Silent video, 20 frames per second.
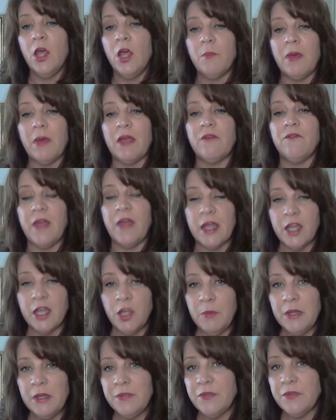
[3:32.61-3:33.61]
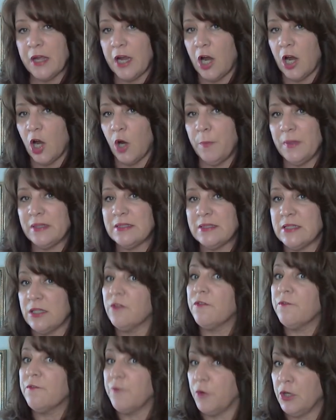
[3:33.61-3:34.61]
by vacuuming the carpets and
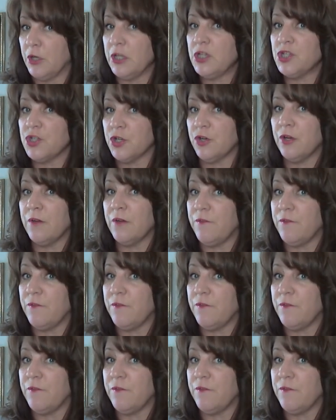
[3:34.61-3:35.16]
the furniture